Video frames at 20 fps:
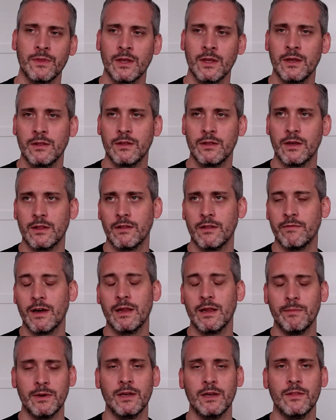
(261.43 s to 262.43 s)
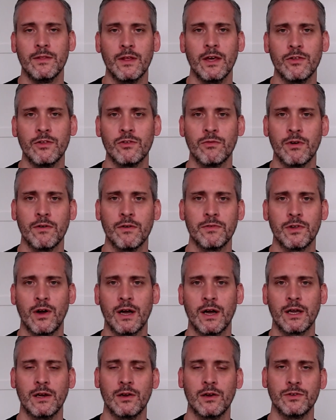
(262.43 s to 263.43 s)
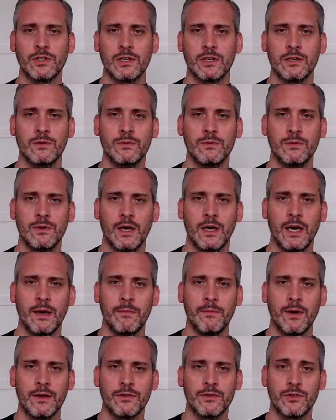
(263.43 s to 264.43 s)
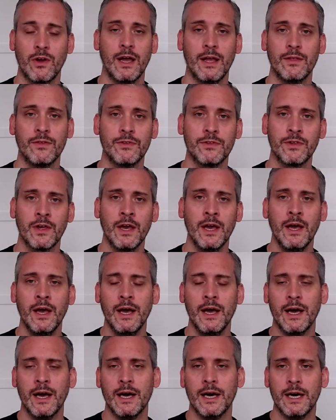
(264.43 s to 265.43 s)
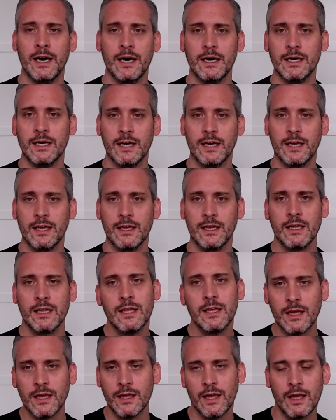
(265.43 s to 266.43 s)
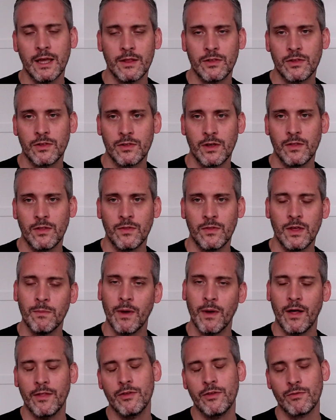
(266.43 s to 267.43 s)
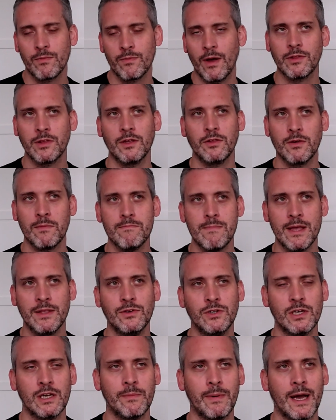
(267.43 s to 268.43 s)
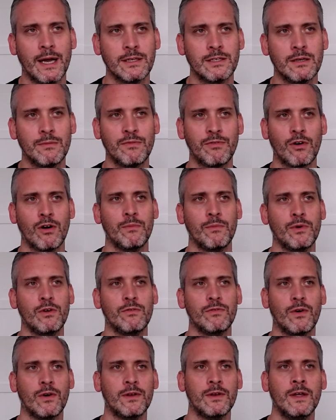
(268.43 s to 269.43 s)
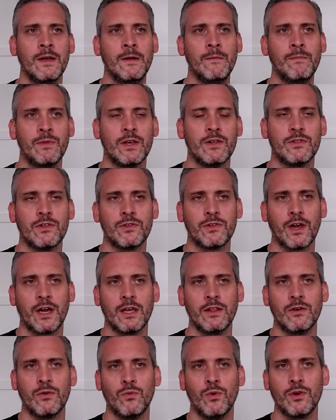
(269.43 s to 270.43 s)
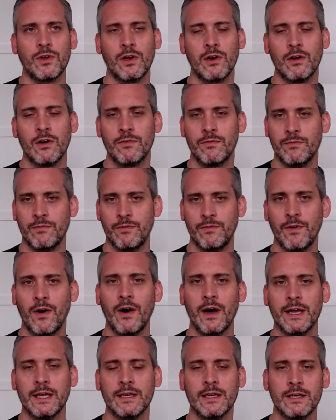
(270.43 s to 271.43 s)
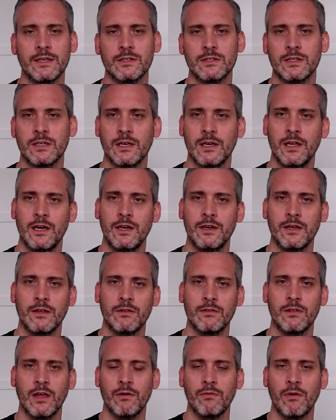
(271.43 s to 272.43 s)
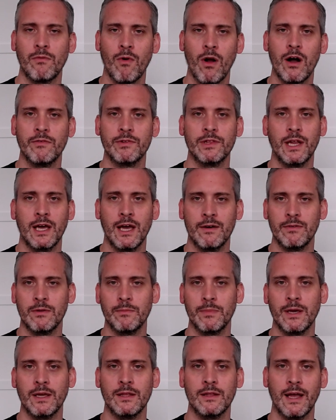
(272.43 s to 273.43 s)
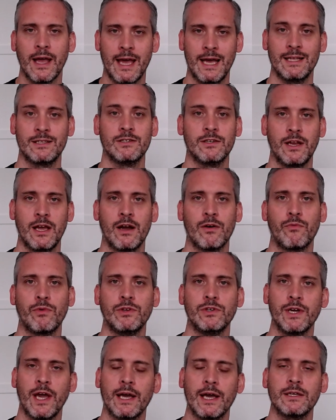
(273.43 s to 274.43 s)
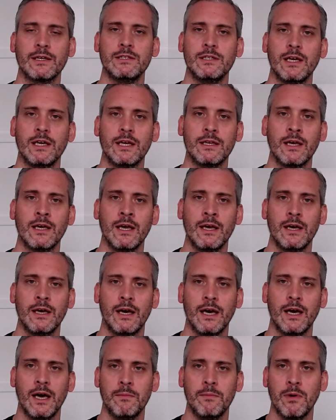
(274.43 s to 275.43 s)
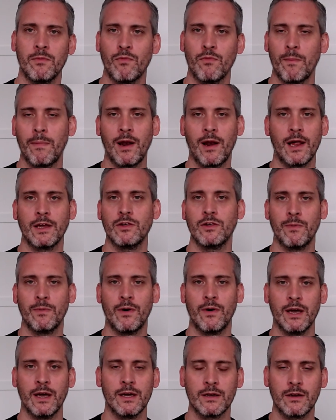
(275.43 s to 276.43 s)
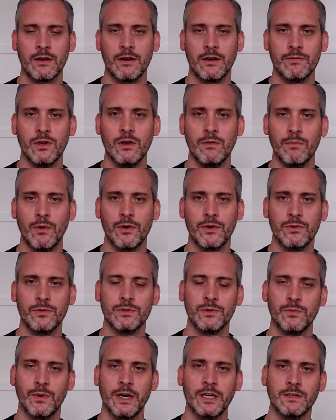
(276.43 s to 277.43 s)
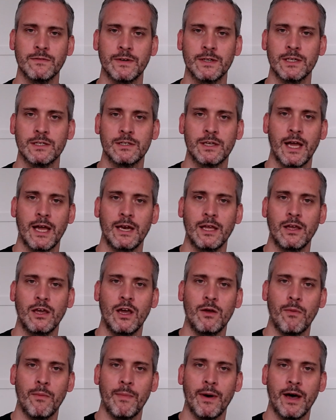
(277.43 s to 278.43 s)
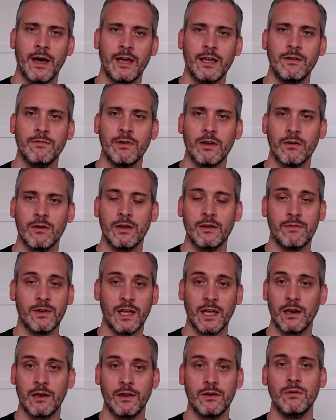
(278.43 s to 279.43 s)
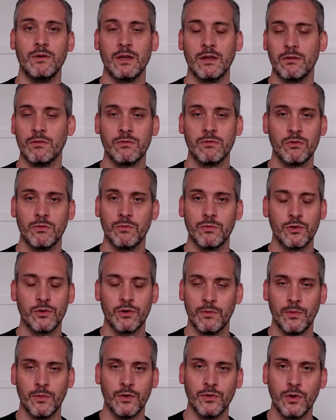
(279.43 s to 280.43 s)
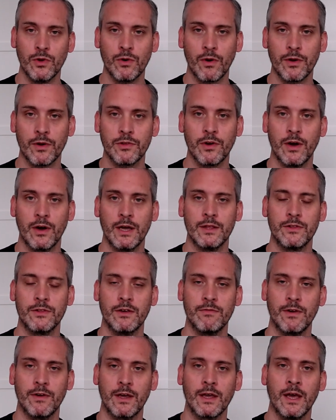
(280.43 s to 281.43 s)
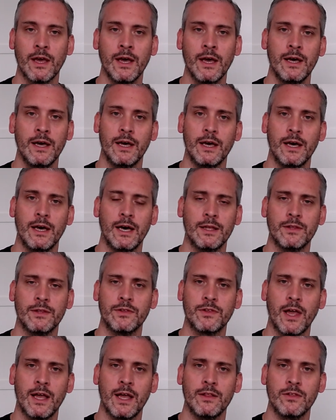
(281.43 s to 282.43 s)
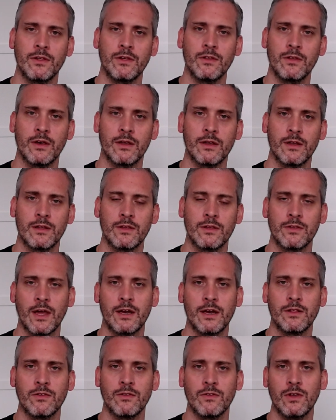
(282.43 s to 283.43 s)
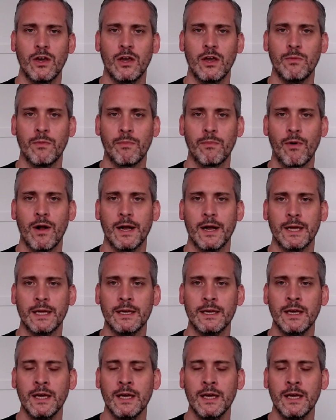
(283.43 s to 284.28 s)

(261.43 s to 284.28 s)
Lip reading: development in the history of psychological science. And the other thing to mention about it before I move on is to say that what you'll often find is that learning theory, rather than having been out and out rejected and replaced by a kind of new models and ways of understanding human behaviour, even including sort of more neuroscientific understandings of the human brain,